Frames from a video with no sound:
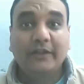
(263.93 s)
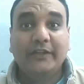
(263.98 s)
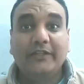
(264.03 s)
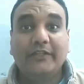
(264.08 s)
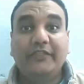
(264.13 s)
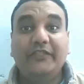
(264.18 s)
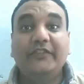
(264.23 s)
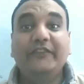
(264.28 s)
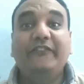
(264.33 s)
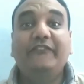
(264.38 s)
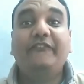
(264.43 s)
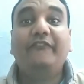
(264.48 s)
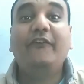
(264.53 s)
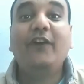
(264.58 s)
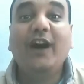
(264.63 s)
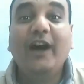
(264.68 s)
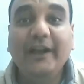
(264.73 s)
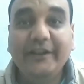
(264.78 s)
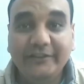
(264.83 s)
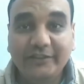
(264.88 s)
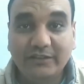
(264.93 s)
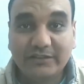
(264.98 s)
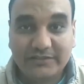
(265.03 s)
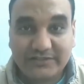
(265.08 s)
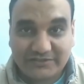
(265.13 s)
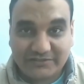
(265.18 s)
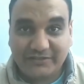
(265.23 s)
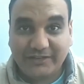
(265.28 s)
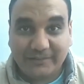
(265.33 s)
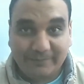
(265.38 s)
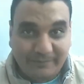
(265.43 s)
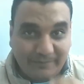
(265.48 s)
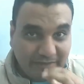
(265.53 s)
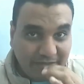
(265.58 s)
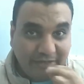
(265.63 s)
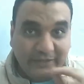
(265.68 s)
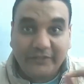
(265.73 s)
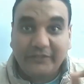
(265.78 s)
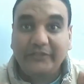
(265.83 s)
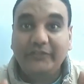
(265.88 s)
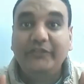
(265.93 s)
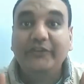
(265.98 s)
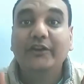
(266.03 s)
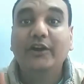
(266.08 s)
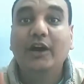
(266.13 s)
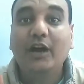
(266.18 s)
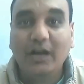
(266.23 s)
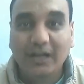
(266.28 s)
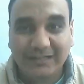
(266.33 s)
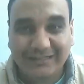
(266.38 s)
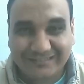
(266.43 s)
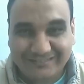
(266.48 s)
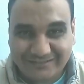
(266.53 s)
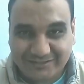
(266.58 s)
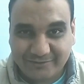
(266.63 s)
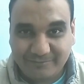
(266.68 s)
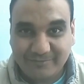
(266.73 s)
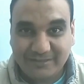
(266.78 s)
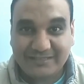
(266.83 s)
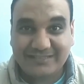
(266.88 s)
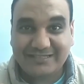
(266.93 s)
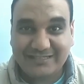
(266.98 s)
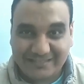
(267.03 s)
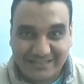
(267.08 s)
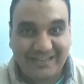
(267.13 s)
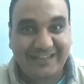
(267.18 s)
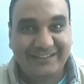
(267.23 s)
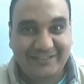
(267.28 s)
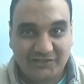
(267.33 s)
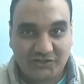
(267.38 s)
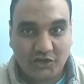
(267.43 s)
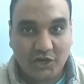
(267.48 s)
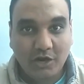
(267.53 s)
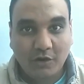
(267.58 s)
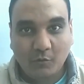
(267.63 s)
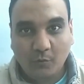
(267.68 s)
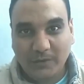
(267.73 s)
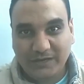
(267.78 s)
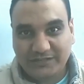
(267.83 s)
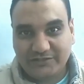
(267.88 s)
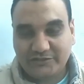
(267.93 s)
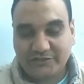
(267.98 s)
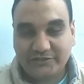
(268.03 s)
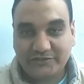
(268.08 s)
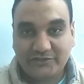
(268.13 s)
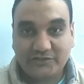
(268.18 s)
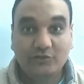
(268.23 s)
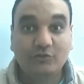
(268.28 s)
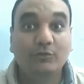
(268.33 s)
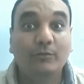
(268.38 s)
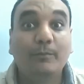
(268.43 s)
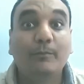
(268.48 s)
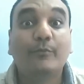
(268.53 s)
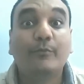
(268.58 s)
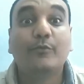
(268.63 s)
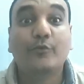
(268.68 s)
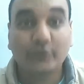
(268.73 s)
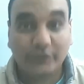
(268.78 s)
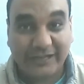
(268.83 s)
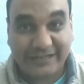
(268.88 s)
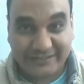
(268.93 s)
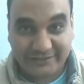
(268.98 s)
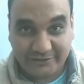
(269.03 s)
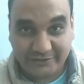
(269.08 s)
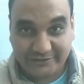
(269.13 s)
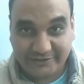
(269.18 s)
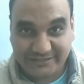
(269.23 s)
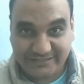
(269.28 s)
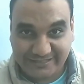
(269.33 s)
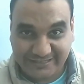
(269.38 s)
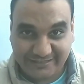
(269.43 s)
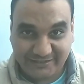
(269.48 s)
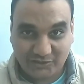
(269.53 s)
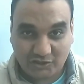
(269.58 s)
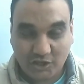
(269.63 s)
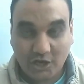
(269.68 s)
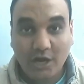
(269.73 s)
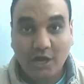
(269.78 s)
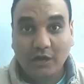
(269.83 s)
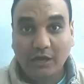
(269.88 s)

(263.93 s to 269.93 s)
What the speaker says: The final step is the ultimate stage, which is your production stage.